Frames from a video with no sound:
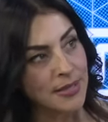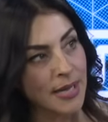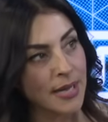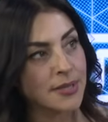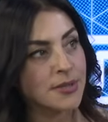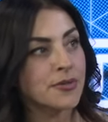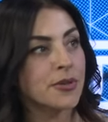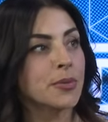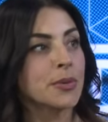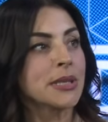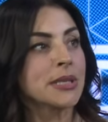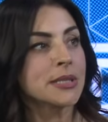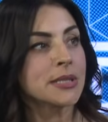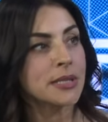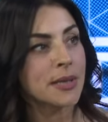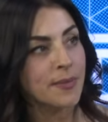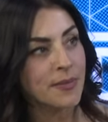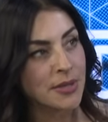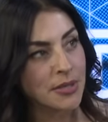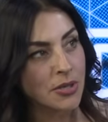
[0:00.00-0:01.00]
to ask for it. We did
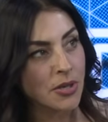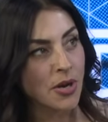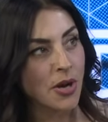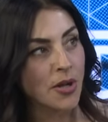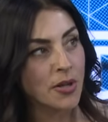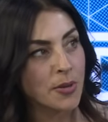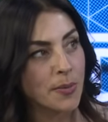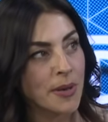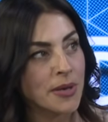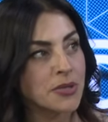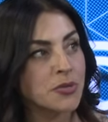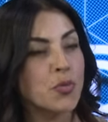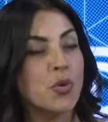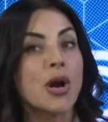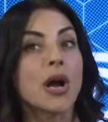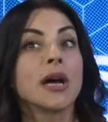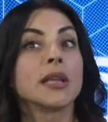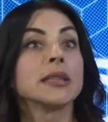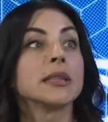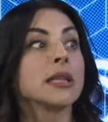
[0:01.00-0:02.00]
something to call it upon it.
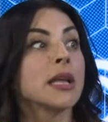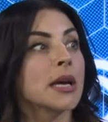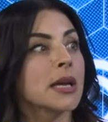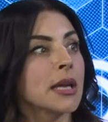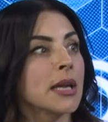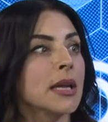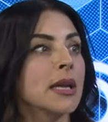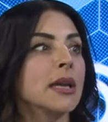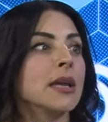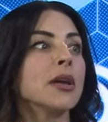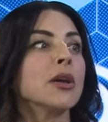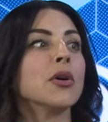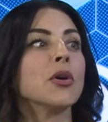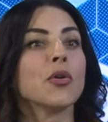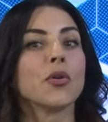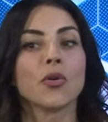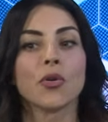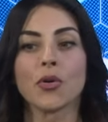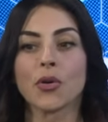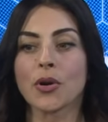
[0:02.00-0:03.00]
We're unlucky
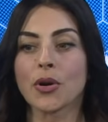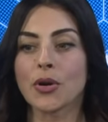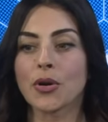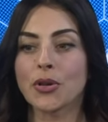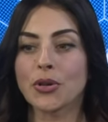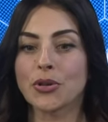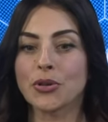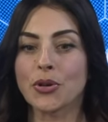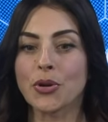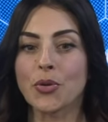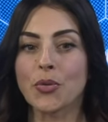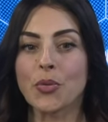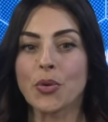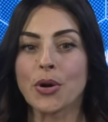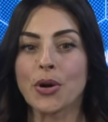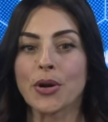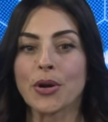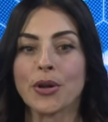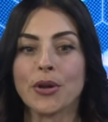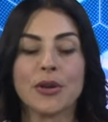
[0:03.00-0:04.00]
or, you know,
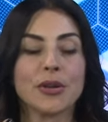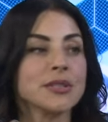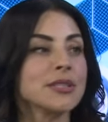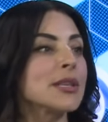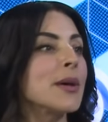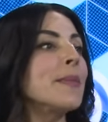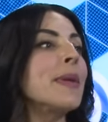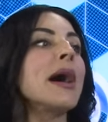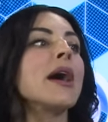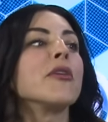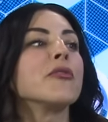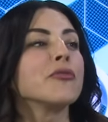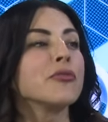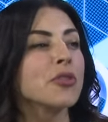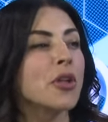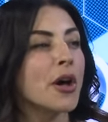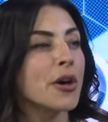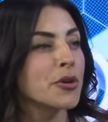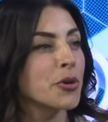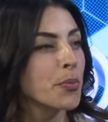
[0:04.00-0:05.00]
we're somehow
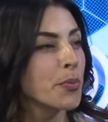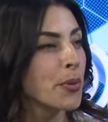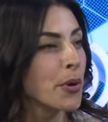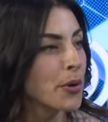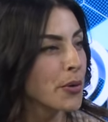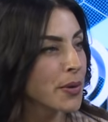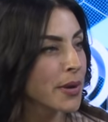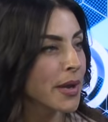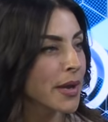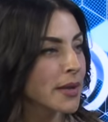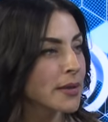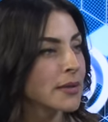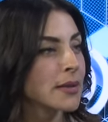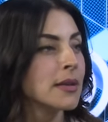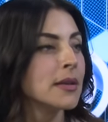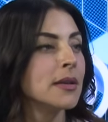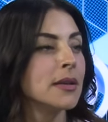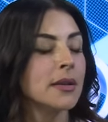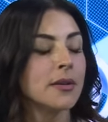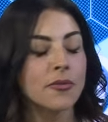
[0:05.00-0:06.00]
flawed or broken
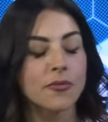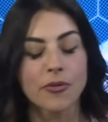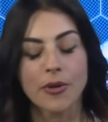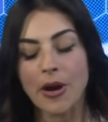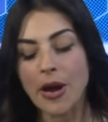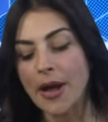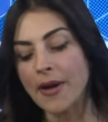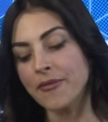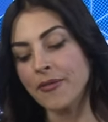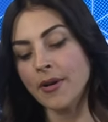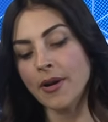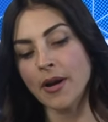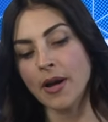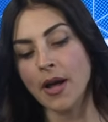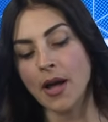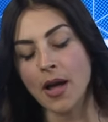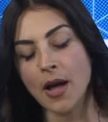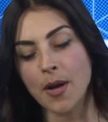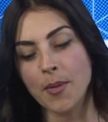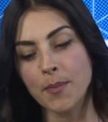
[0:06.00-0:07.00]
forever.
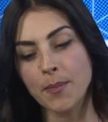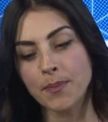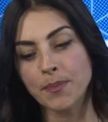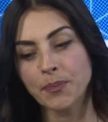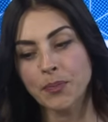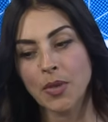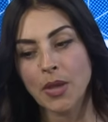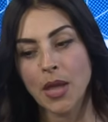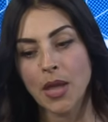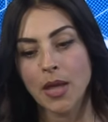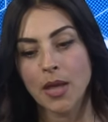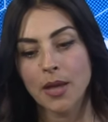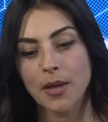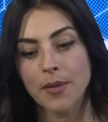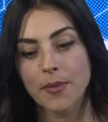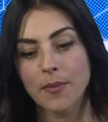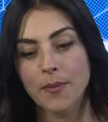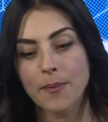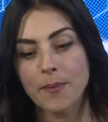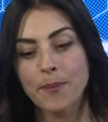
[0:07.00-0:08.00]

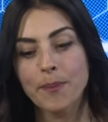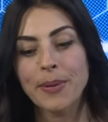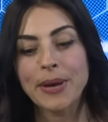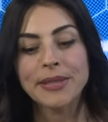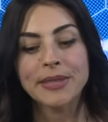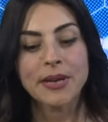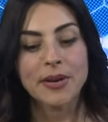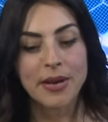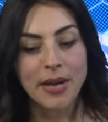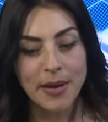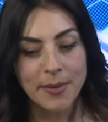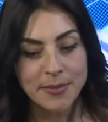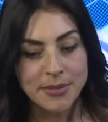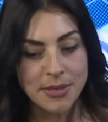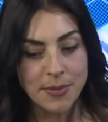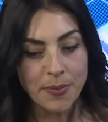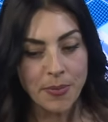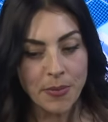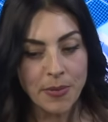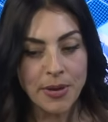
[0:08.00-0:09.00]
But there comes
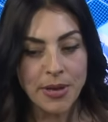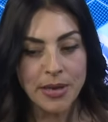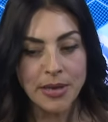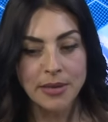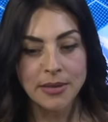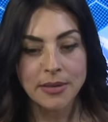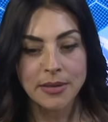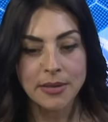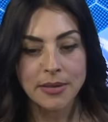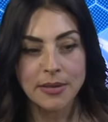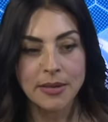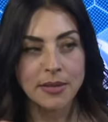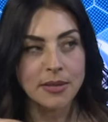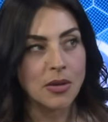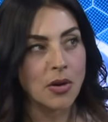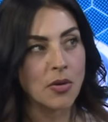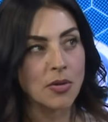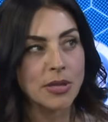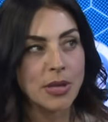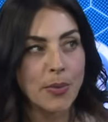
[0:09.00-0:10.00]
a point that
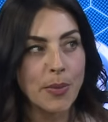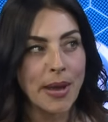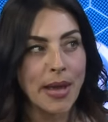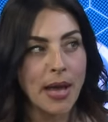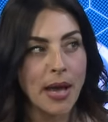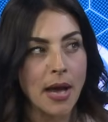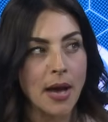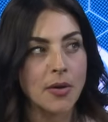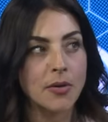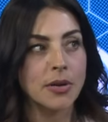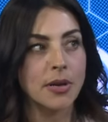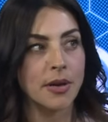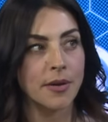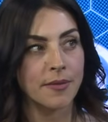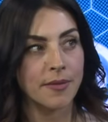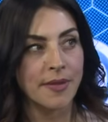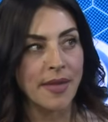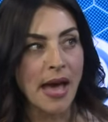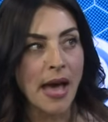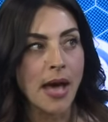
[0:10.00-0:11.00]
the only way out
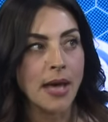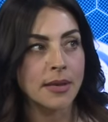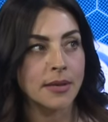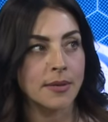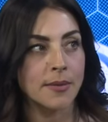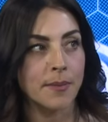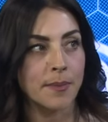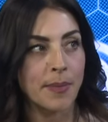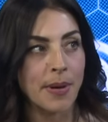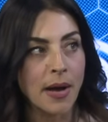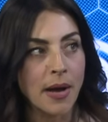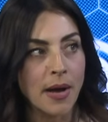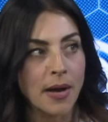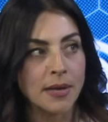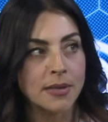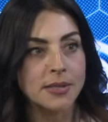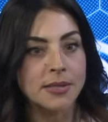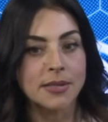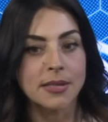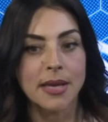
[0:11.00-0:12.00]
of that
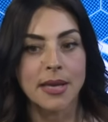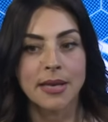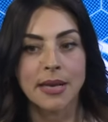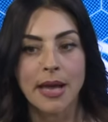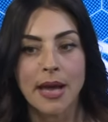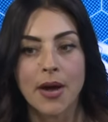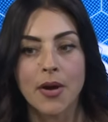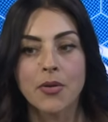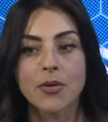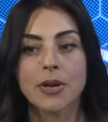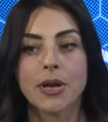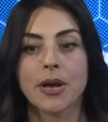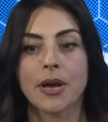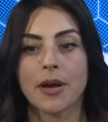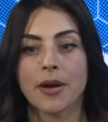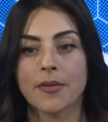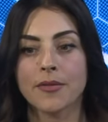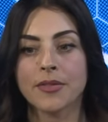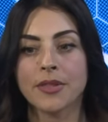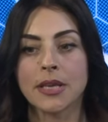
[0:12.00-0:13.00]
box and out
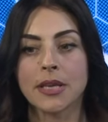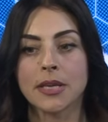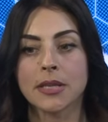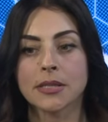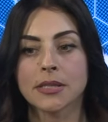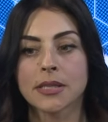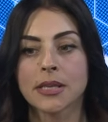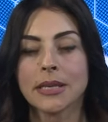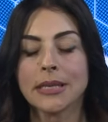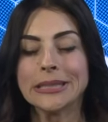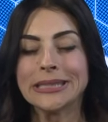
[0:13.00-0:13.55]
of these